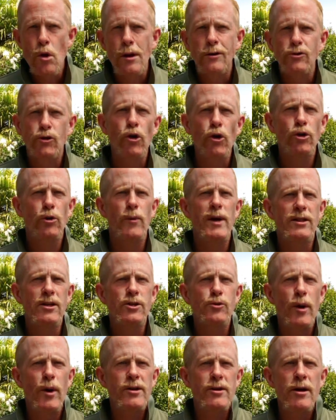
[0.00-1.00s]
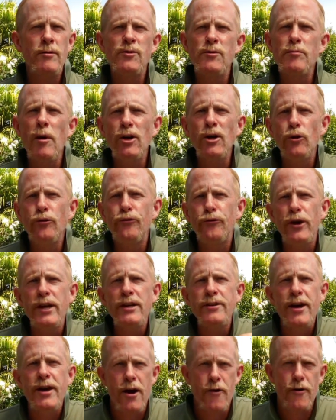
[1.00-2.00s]
Joke of the week this week comes from my good friend
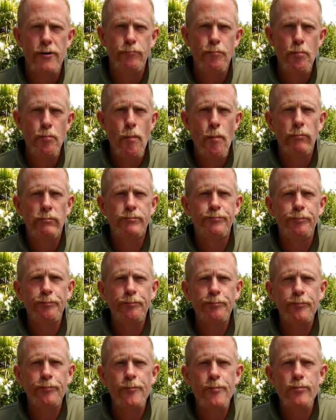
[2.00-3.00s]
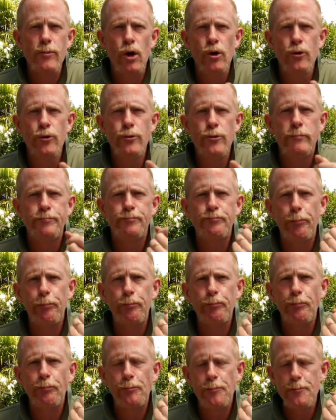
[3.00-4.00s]
Karen, who
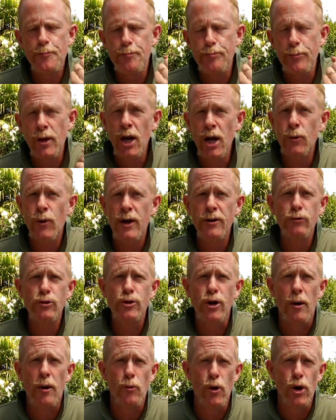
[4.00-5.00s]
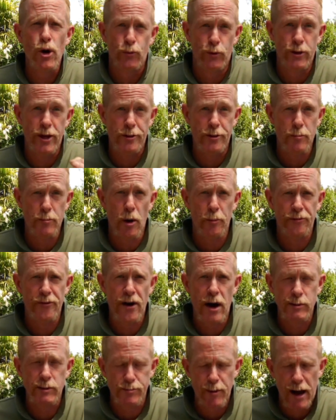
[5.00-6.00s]
had a wonderful time working with at the Marlborough
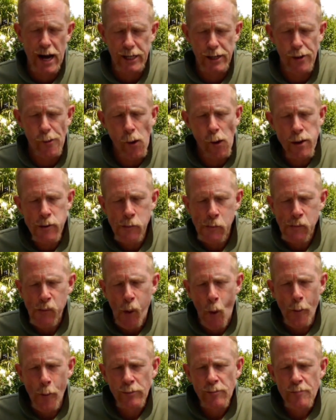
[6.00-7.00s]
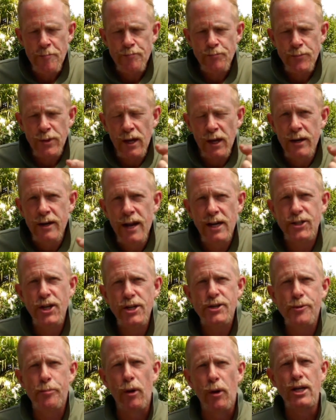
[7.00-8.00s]
Farmers Market. Now she
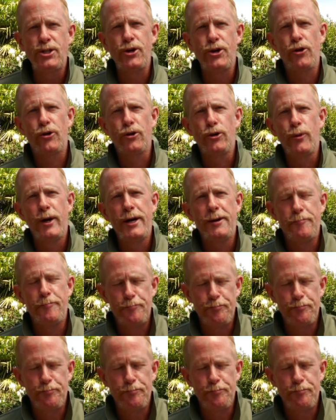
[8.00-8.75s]
supplied joke of the week.